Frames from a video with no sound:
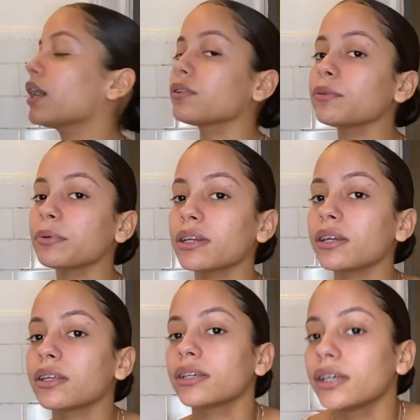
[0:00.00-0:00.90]
only put
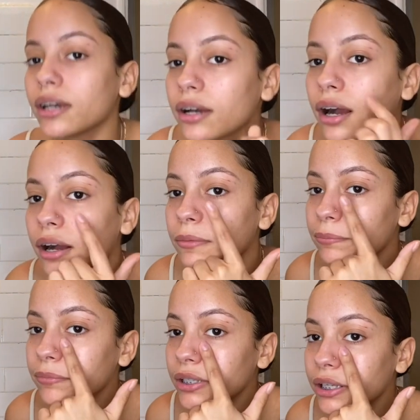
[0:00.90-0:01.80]
it
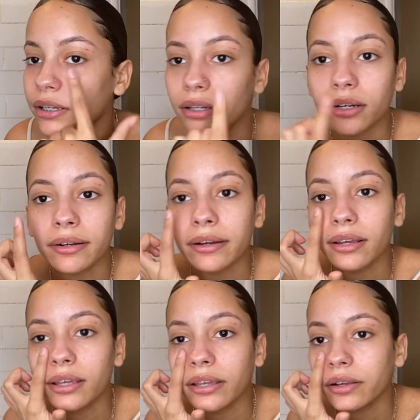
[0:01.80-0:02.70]
um, here,
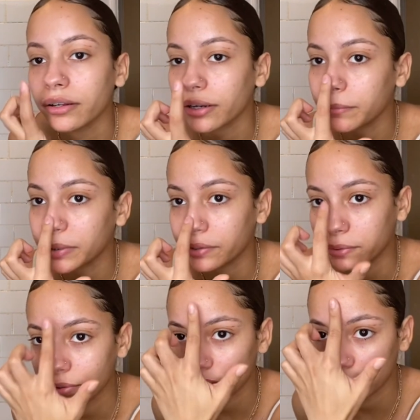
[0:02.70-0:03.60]
here, in my
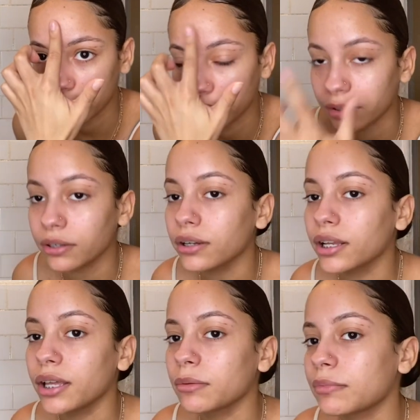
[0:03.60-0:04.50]
nose, and here
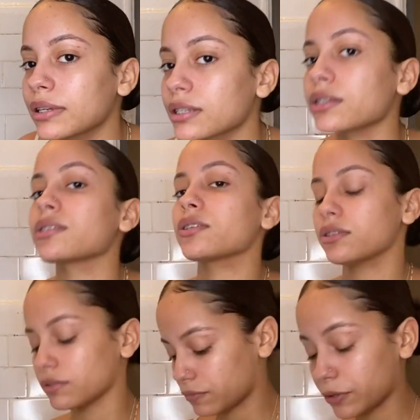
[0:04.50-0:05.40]
because
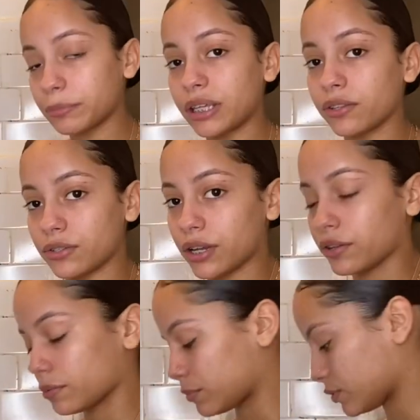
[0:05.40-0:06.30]
for me those are
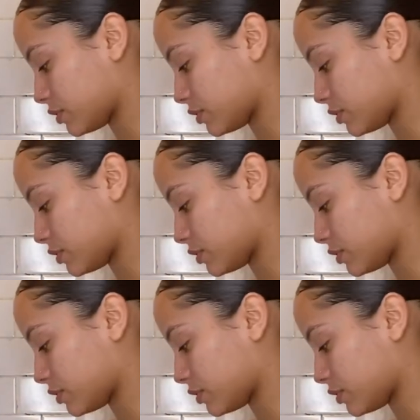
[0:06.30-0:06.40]
the most